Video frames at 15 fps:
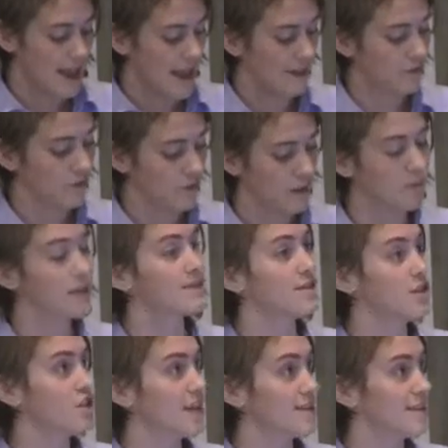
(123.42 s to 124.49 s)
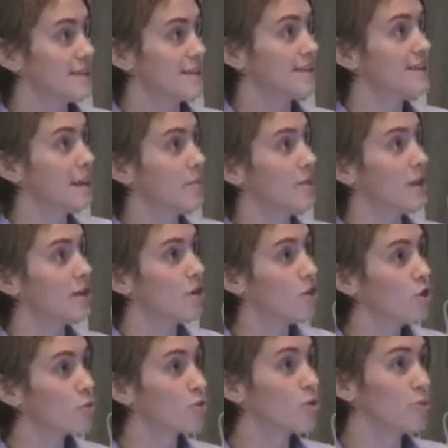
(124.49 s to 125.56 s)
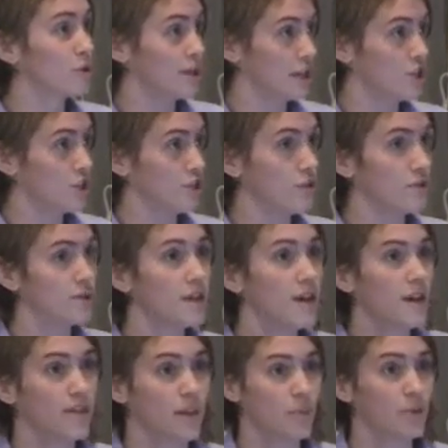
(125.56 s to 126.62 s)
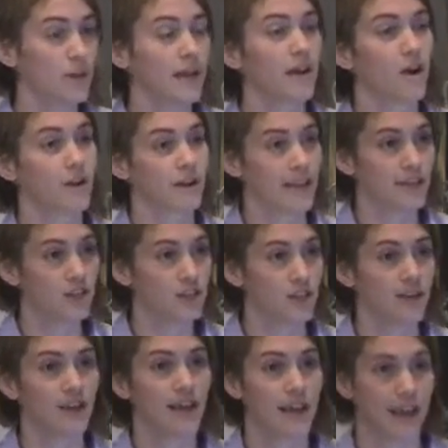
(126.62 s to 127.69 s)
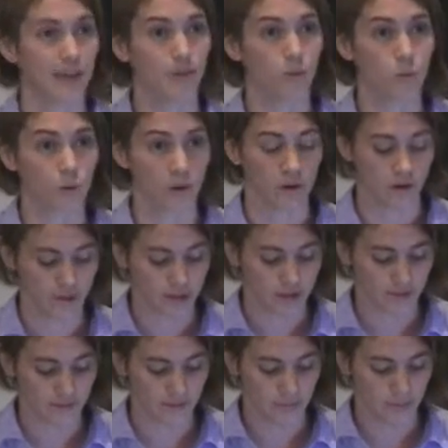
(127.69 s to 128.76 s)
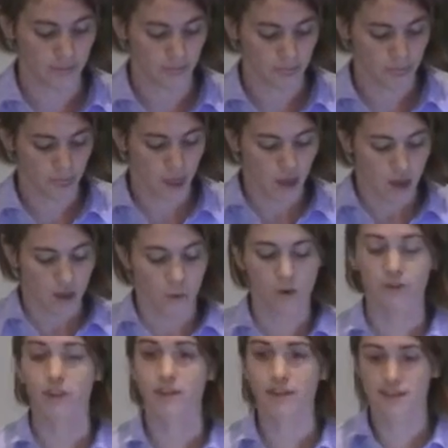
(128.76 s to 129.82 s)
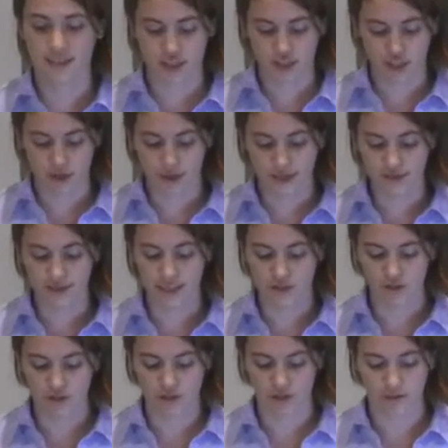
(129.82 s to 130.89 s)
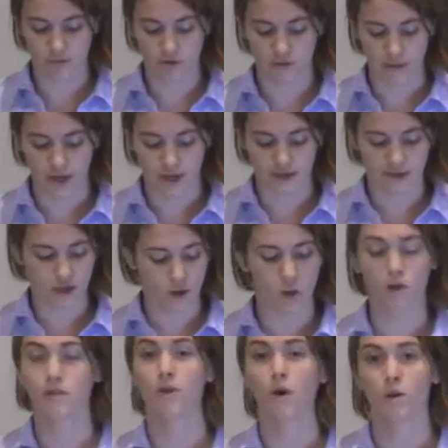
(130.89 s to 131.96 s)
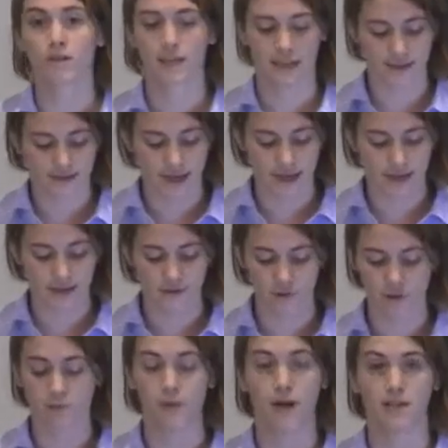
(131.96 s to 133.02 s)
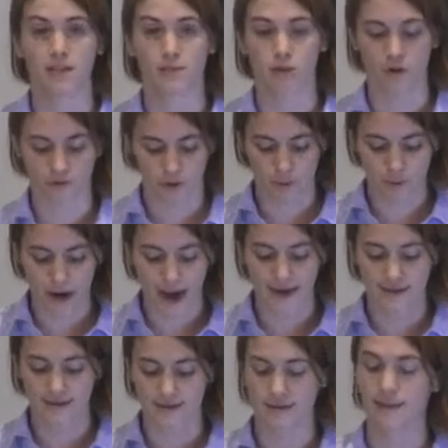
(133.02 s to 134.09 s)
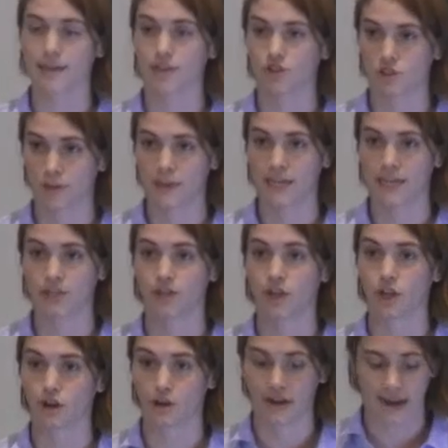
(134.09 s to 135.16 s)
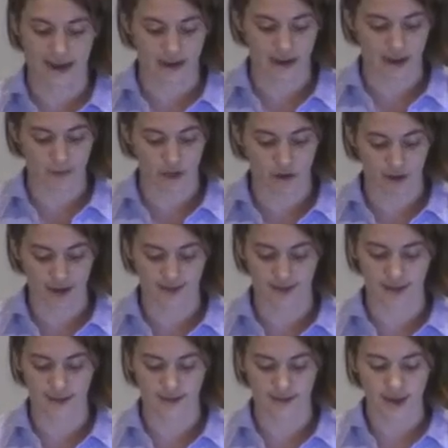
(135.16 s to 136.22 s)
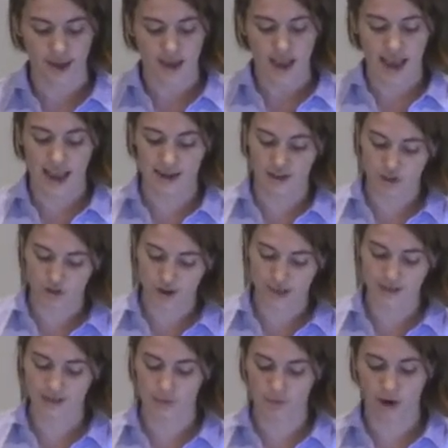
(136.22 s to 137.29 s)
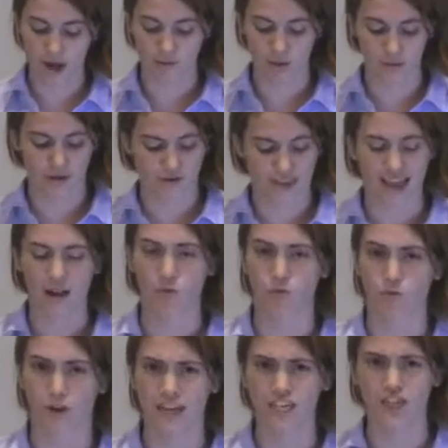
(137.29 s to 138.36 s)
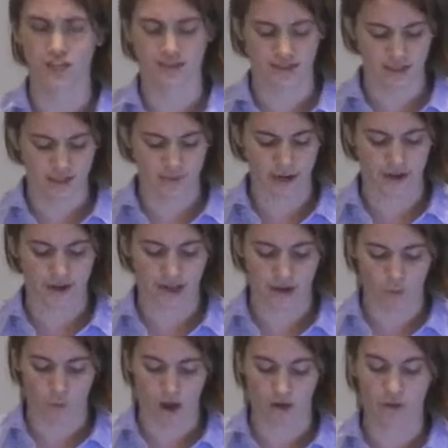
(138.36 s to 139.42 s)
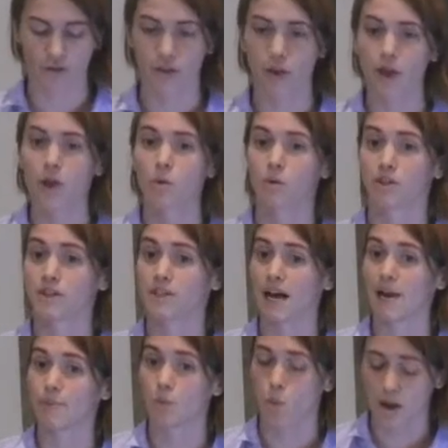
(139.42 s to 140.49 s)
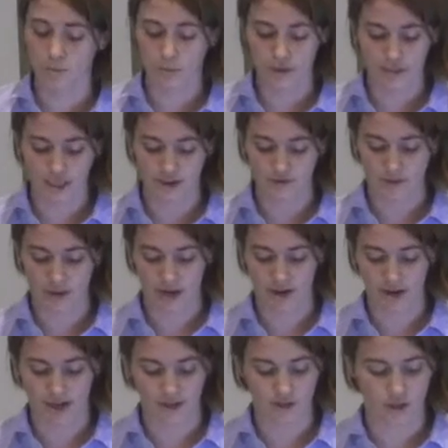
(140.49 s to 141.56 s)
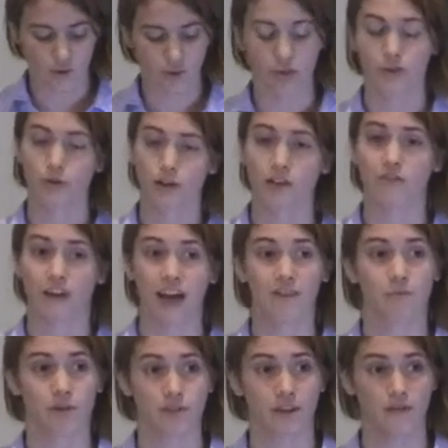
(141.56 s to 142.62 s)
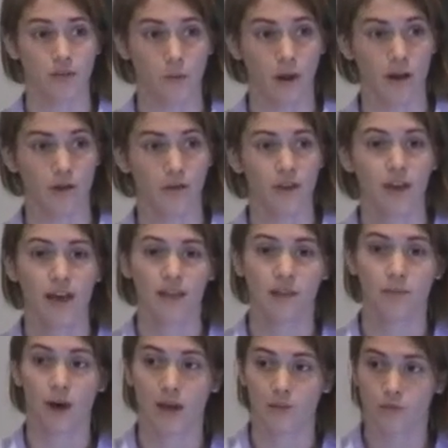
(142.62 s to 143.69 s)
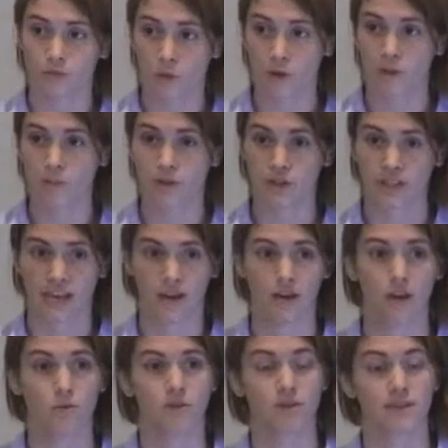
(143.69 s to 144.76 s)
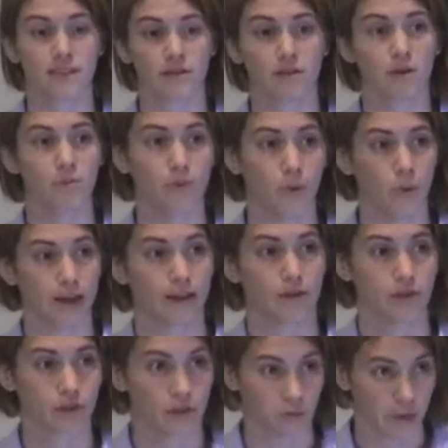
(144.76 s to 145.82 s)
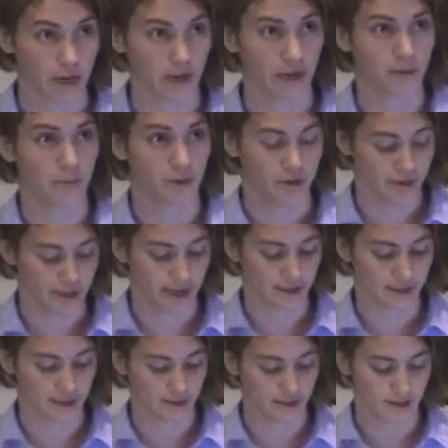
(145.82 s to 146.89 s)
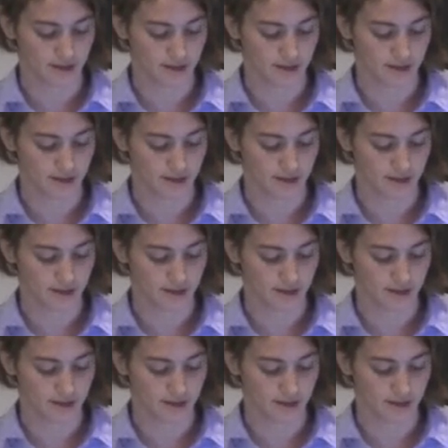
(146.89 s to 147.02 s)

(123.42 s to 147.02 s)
And from this injustice stem the innumerable issues that plague our nation and the world. Oh, no. Within this issue, and central to the movement, is the goal of holding executives responsible for the practices that contributed to the current economic crisis, and address the problem of the outrageous disparity in wealth, where the top 1% of Americans own 35% of the wealth, and the bottom 40% own 0.3%.